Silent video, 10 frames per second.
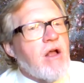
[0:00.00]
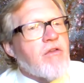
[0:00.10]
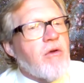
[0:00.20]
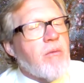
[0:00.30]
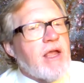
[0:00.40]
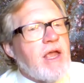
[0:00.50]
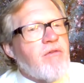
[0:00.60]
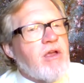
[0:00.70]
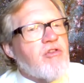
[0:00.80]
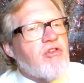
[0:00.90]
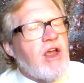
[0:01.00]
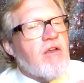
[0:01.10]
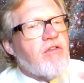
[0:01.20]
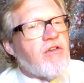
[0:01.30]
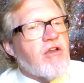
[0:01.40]
And so by giving a
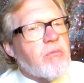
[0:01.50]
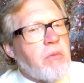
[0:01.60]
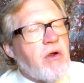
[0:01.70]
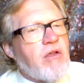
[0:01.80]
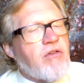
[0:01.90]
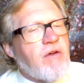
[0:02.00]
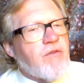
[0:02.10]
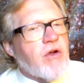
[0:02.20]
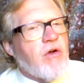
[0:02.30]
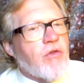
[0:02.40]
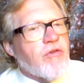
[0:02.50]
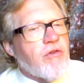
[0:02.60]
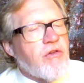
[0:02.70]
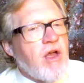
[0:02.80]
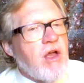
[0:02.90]
chance to experience different
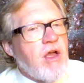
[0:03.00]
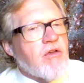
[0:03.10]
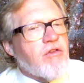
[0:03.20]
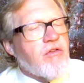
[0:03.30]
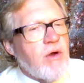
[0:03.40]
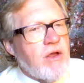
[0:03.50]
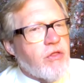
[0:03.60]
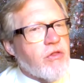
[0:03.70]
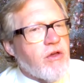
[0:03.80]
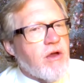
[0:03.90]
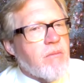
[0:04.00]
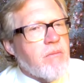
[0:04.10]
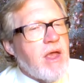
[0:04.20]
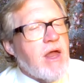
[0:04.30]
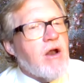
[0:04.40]
cultures, it strengthens
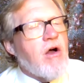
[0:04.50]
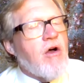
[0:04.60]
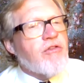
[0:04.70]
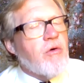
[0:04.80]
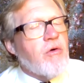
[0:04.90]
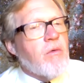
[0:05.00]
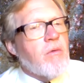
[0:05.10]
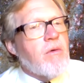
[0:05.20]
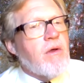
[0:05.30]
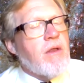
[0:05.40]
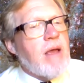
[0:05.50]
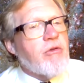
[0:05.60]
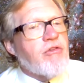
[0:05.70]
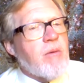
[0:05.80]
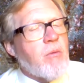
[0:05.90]
them and it also
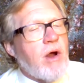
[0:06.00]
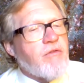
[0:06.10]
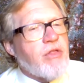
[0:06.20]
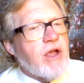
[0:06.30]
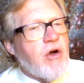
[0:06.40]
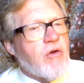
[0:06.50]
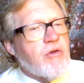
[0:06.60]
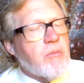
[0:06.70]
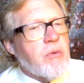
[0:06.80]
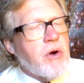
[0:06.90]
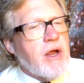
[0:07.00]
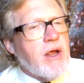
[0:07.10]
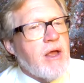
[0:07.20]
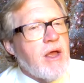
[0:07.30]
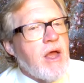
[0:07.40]
enables them wherever they go to
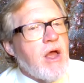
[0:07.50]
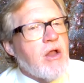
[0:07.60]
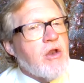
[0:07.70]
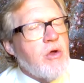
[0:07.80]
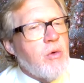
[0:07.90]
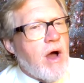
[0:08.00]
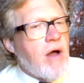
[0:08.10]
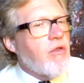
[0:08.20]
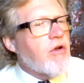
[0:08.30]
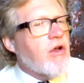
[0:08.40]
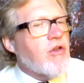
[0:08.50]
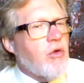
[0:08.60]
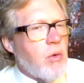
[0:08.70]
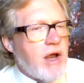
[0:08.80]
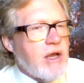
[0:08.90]
bring new outlook and
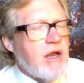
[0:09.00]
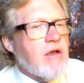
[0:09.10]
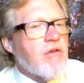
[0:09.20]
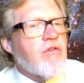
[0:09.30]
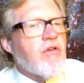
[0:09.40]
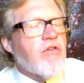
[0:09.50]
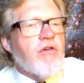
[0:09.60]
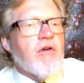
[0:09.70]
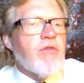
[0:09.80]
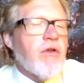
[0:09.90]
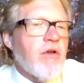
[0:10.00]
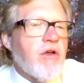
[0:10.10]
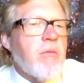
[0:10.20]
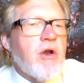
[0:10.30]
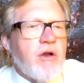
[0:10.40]
new ideas to serve the
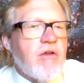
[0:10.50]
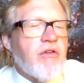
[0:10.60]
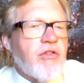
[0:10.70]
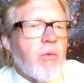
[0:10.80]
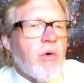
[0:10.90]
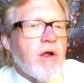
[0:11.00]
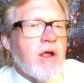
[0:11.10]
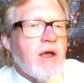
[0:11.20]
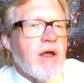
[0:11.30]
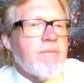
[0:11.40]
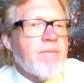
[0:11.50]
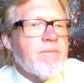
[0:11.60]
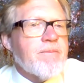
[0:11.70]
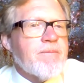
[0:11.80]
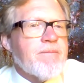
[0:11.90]
communities that they're working
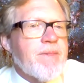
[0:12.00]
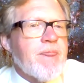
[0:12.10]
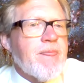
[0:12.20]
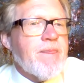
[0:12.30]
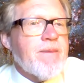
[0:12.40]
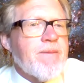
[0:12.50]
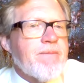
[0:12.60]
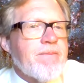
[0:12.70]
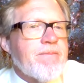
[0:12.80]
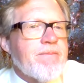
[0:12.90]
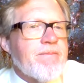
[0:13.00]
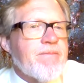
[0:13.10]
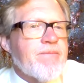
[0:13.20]
in.